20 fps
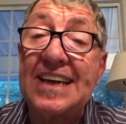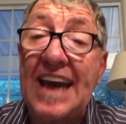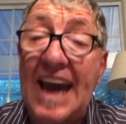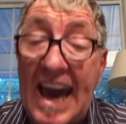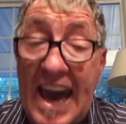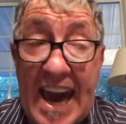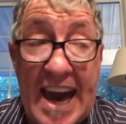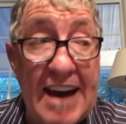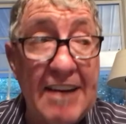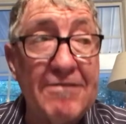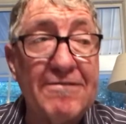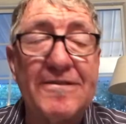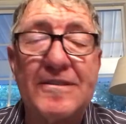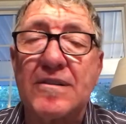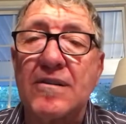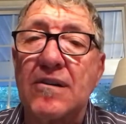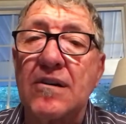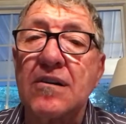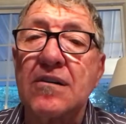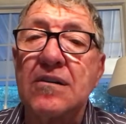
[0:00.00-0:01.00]

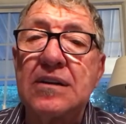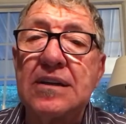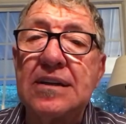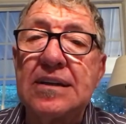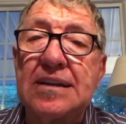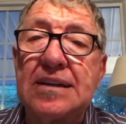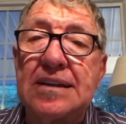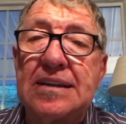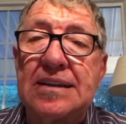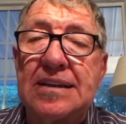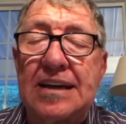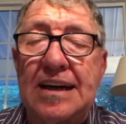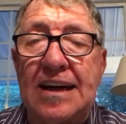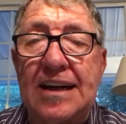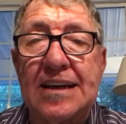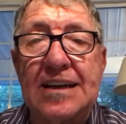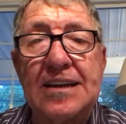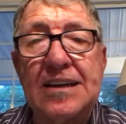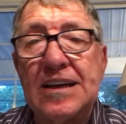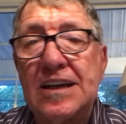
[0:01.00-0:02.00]
after
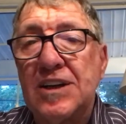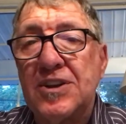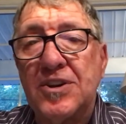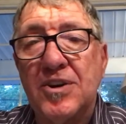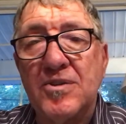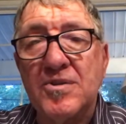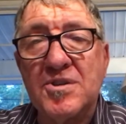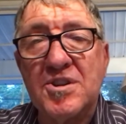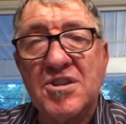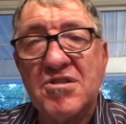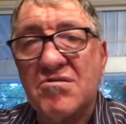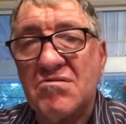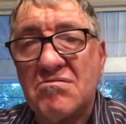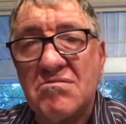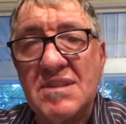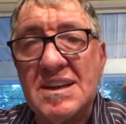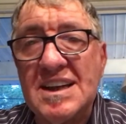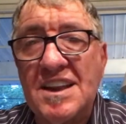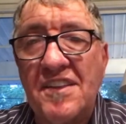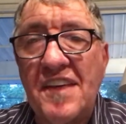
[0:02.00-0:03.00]
those
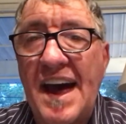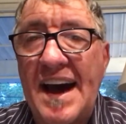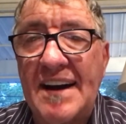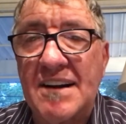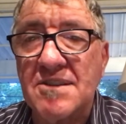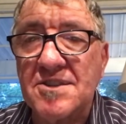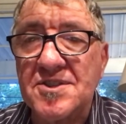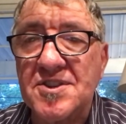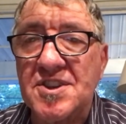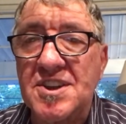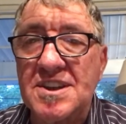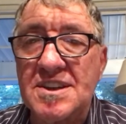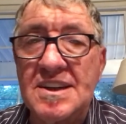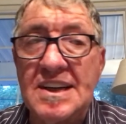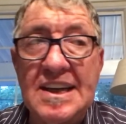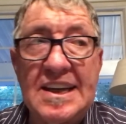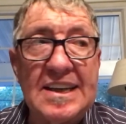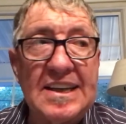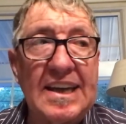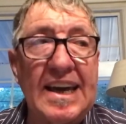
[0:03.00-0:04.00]
3,000
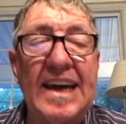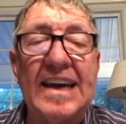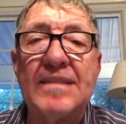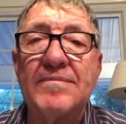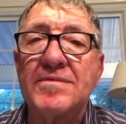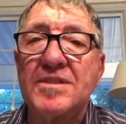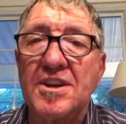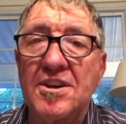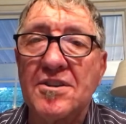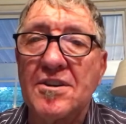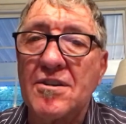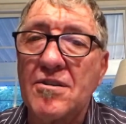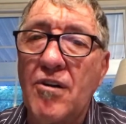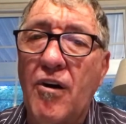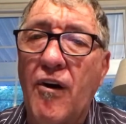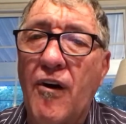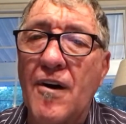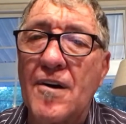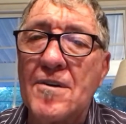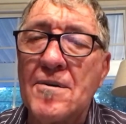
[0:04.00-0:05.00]
came to the
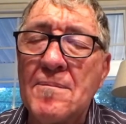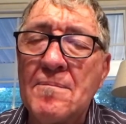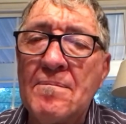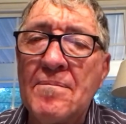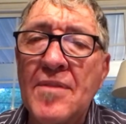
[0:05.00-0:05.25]
Lord,